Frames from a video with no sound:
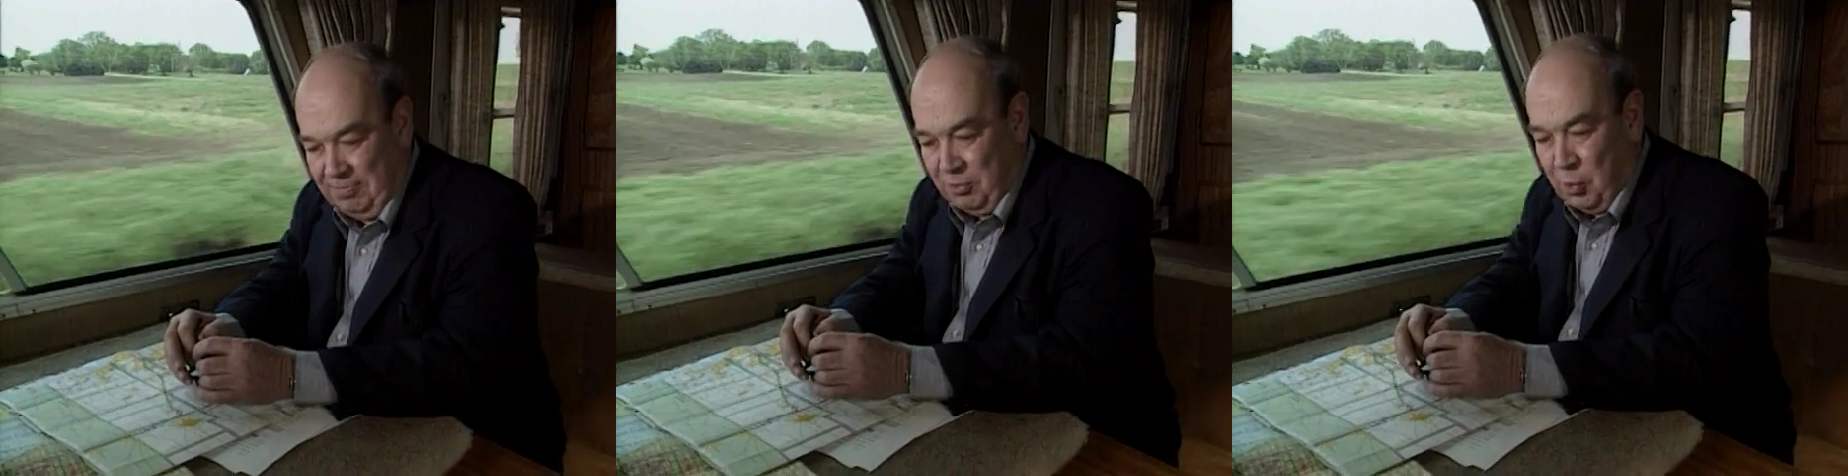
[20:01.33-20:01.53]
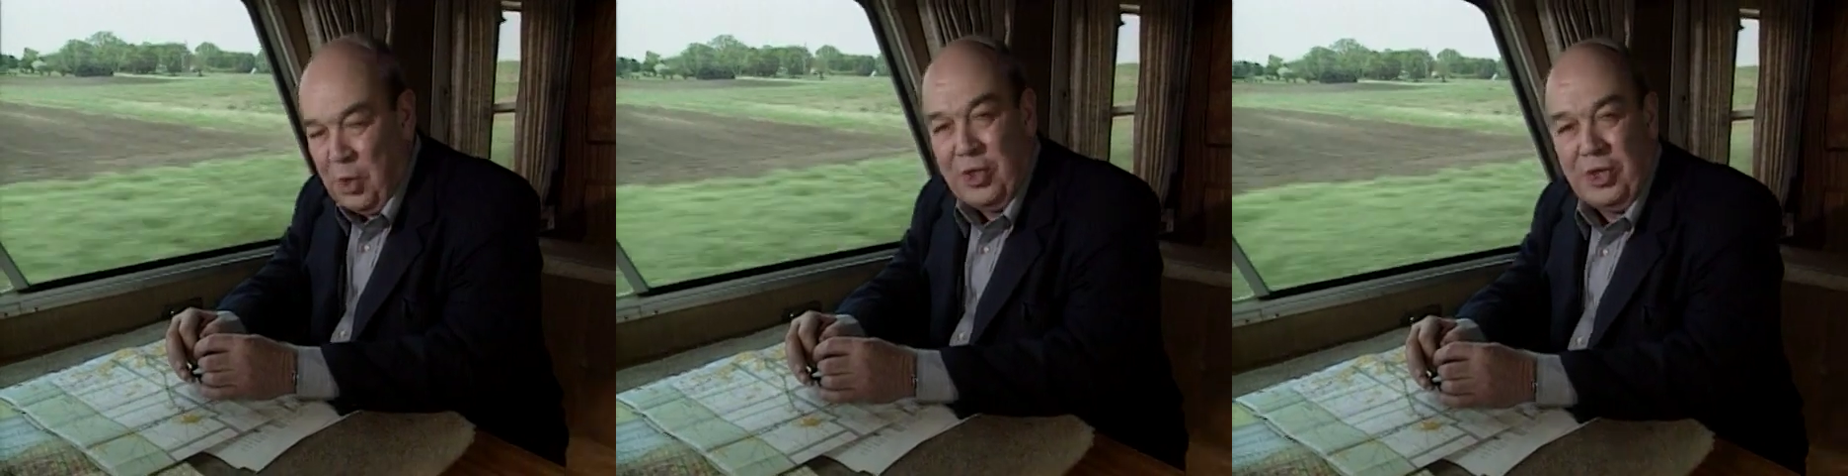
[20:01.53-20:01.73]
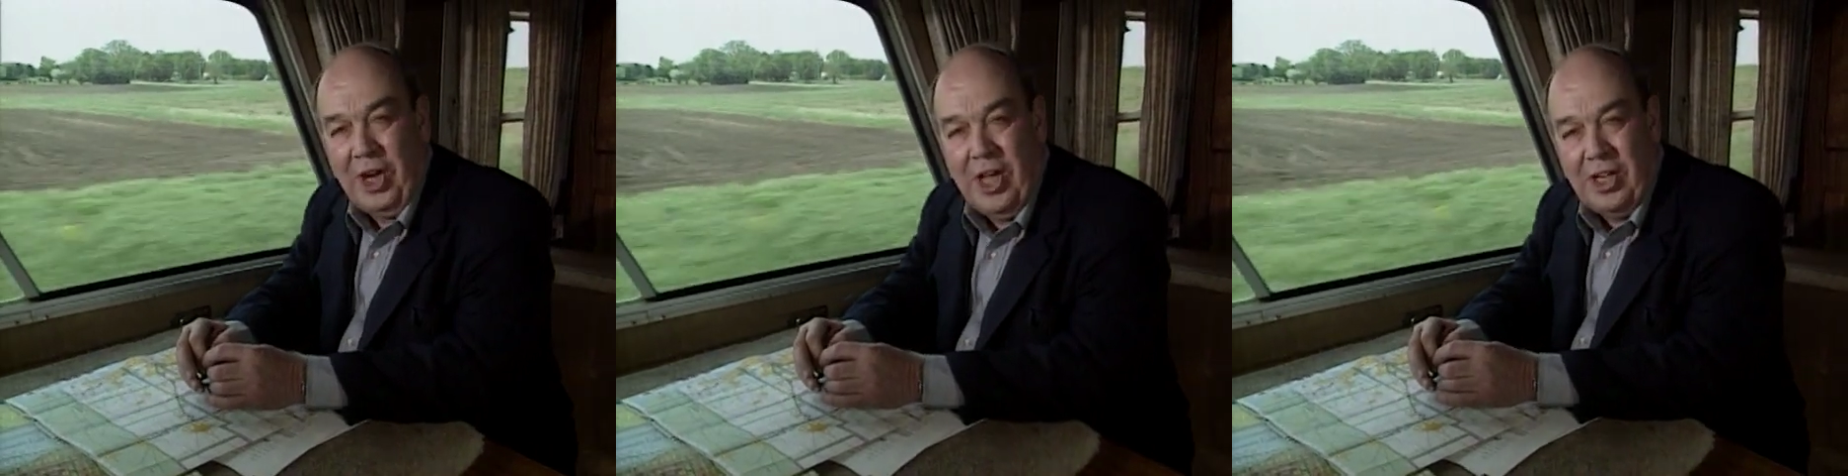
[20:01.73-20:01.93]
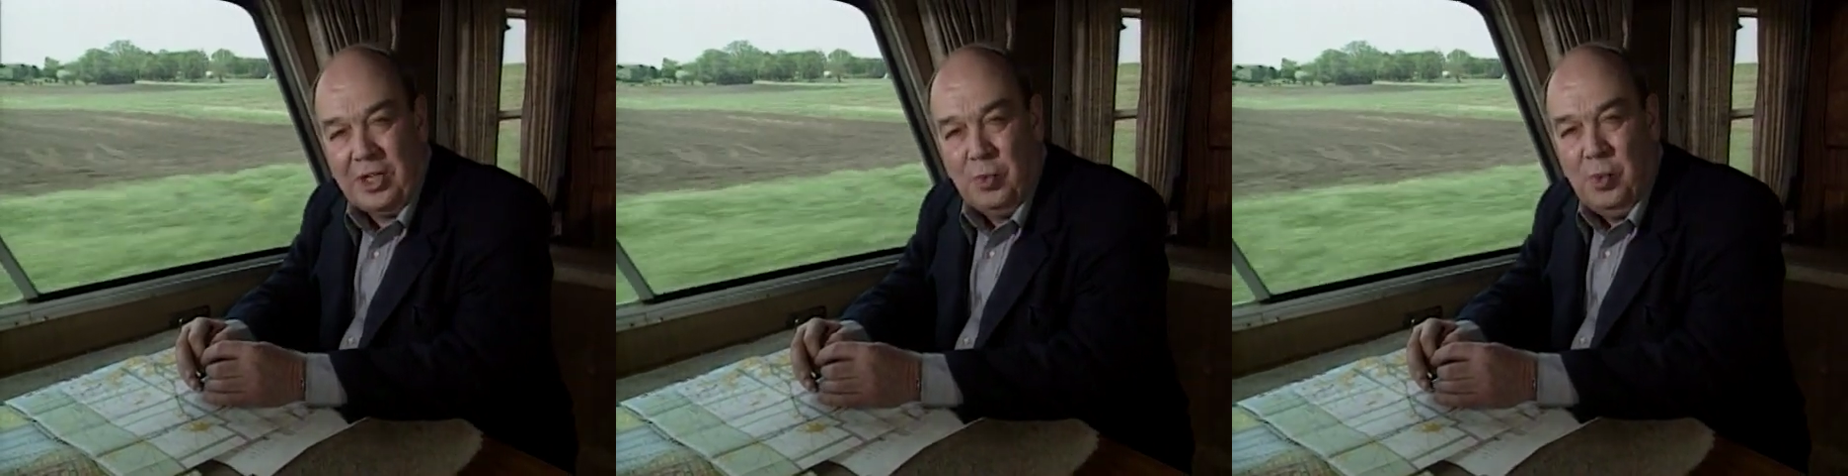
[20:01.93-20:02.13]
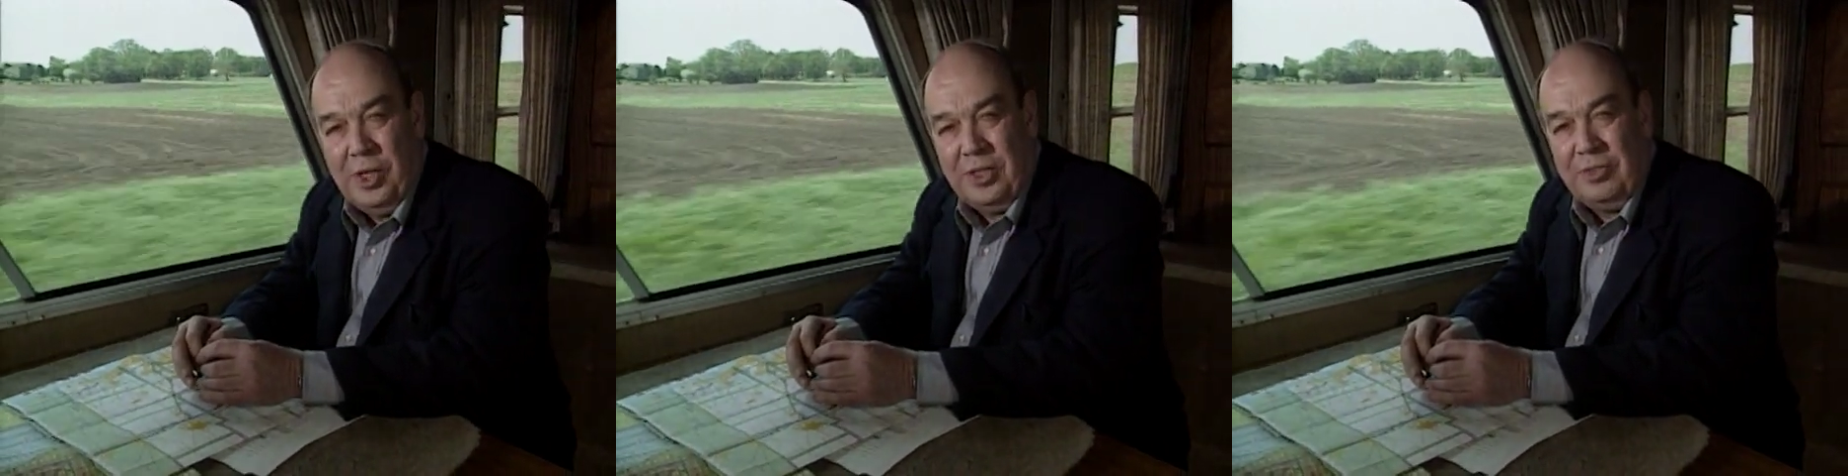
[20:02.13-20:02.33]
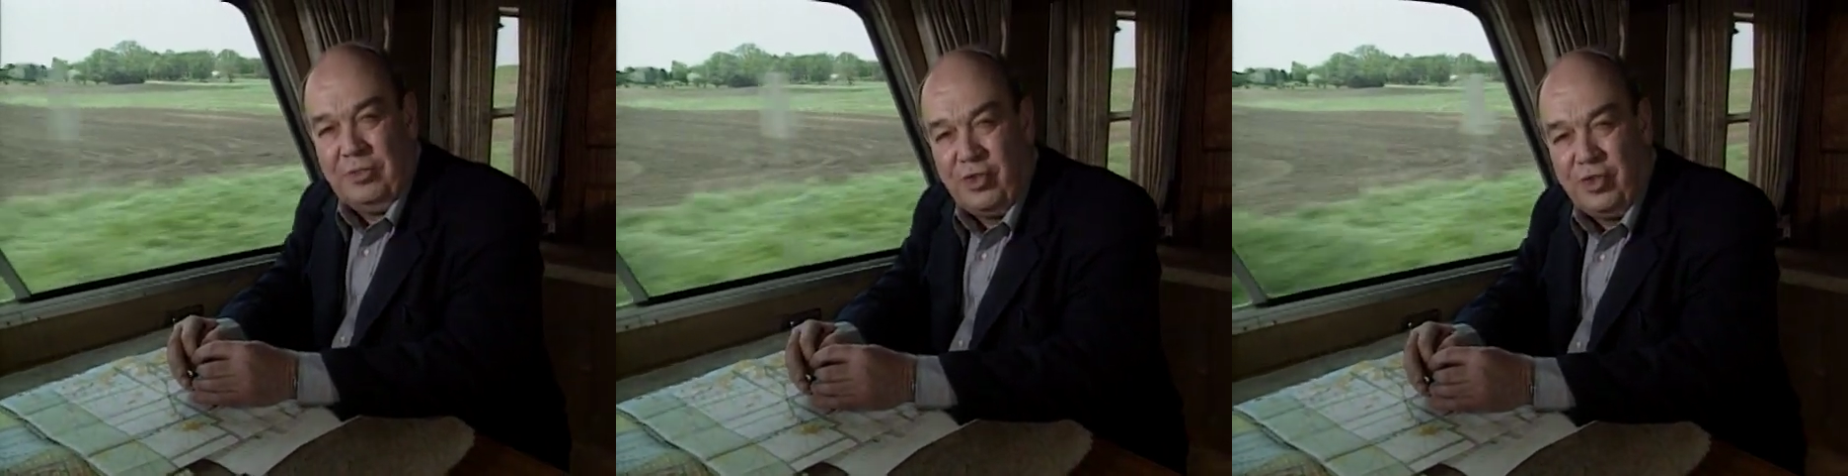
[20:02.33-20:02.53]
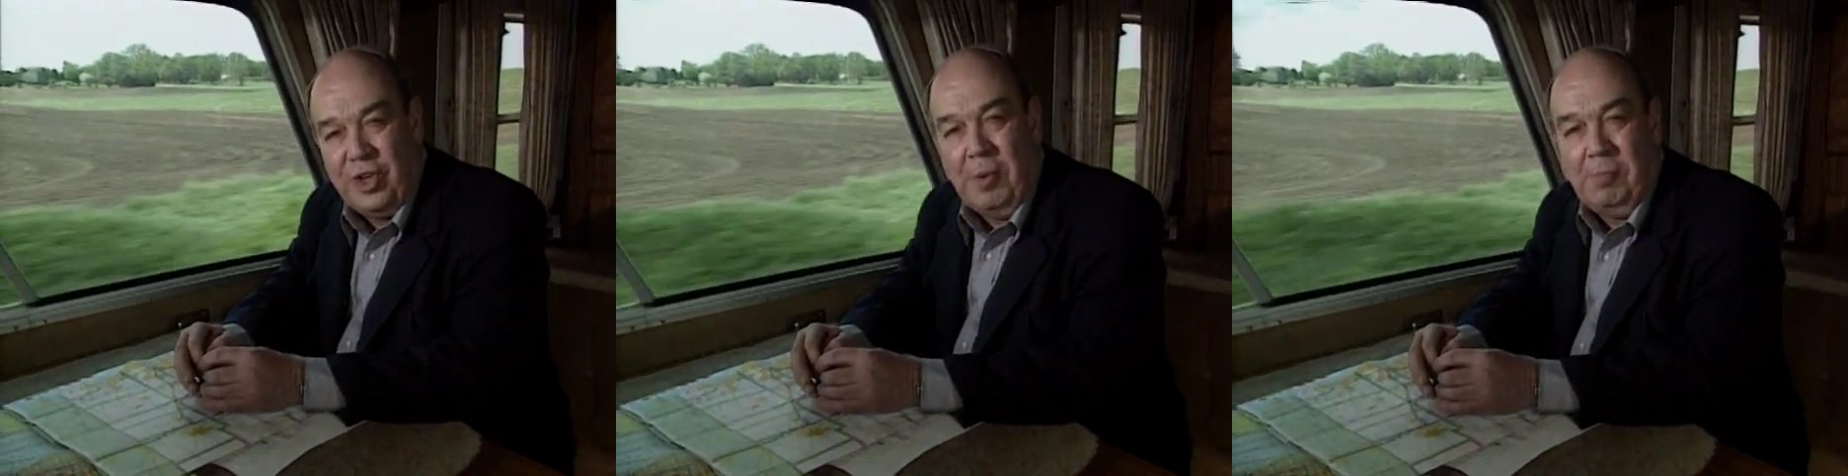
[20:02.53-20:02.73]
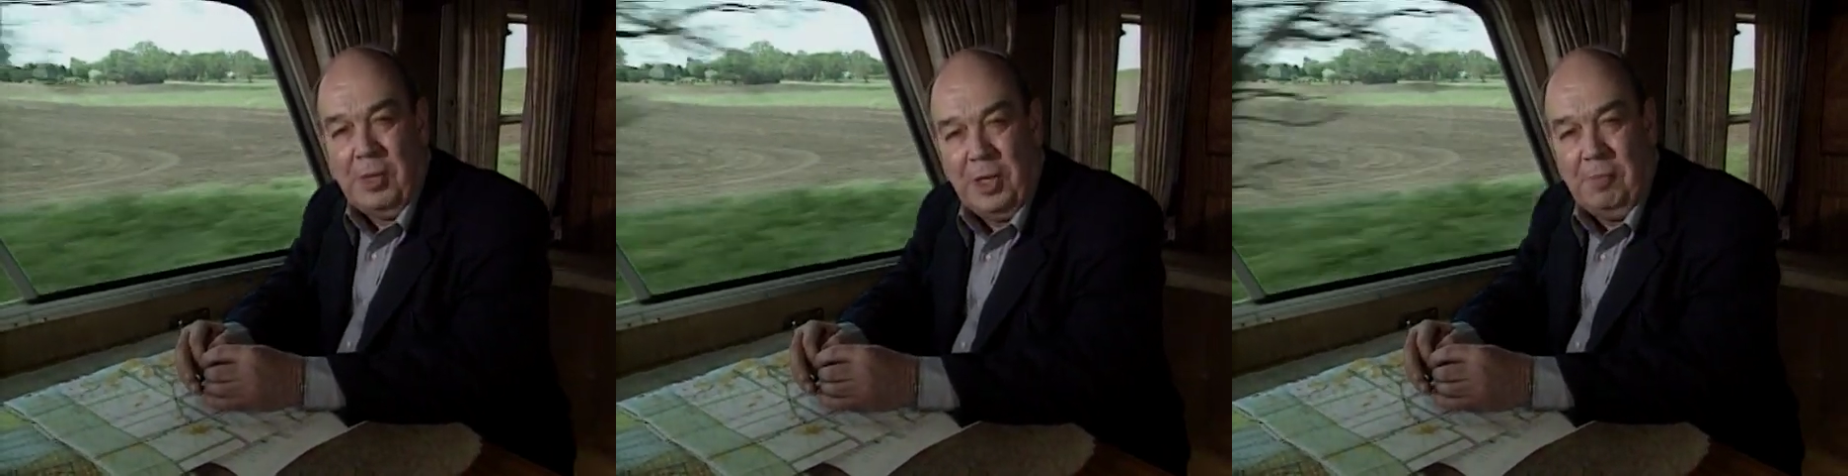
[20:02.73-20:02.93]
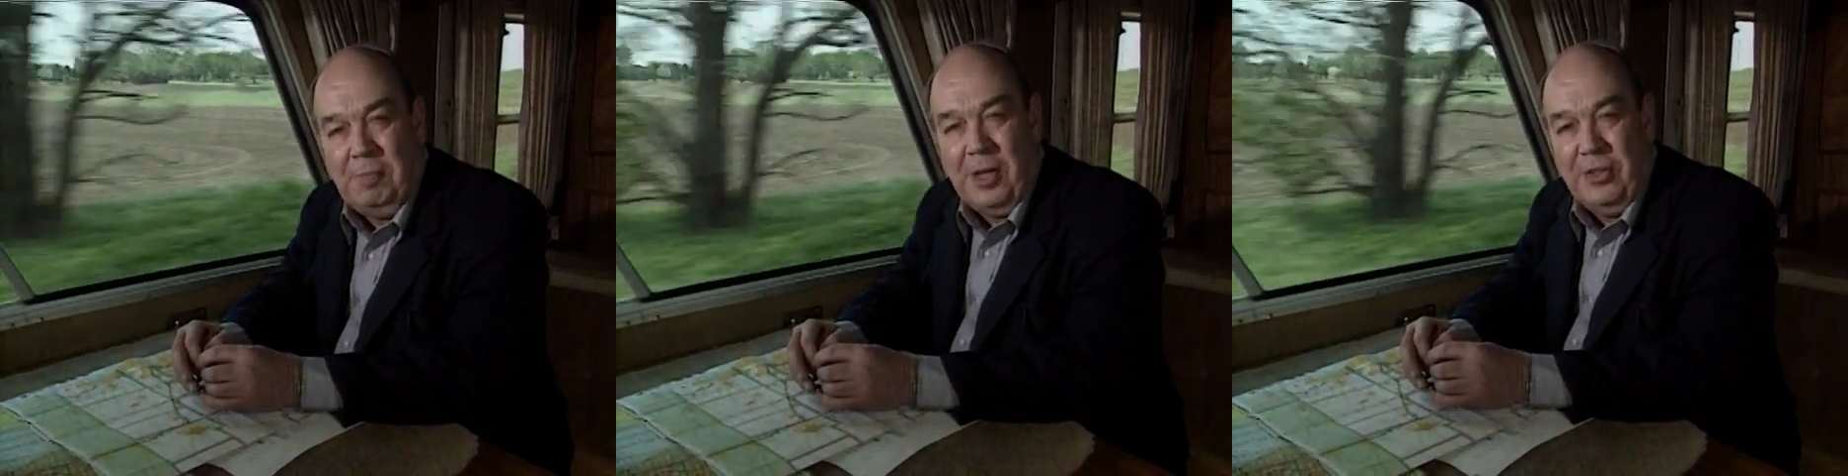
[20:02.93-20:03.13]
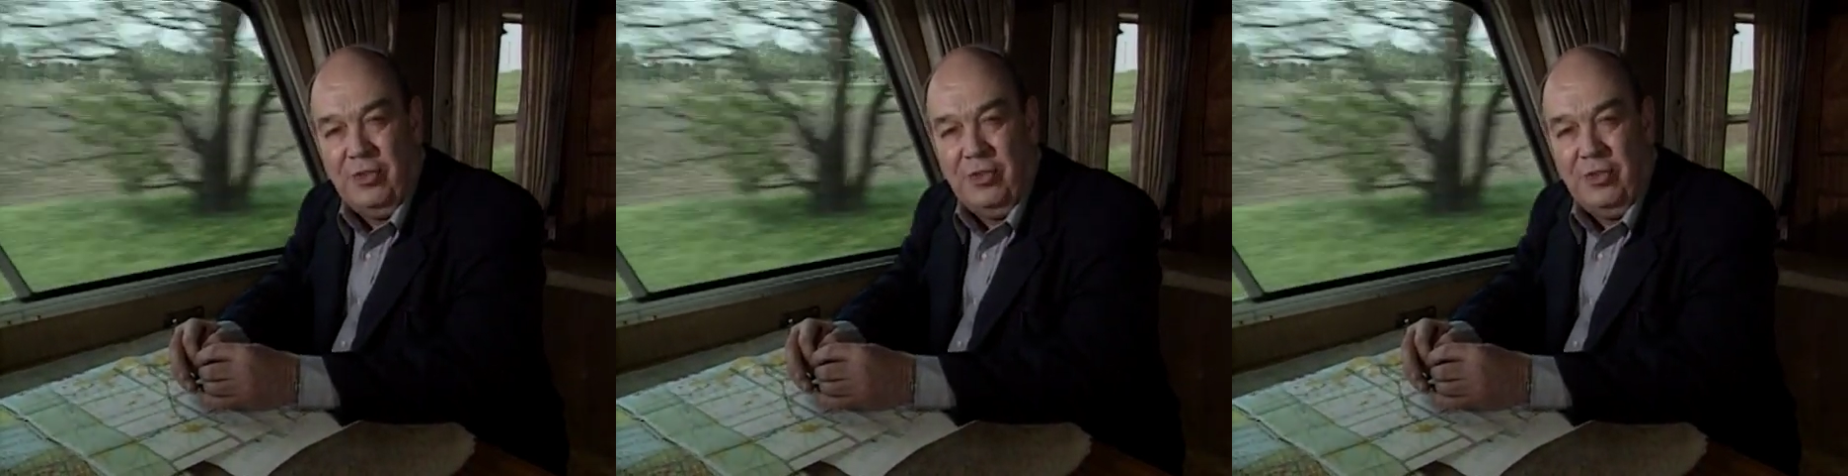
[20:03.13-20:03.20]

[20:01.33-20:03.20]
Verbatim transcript: With luck, we'll stumble upon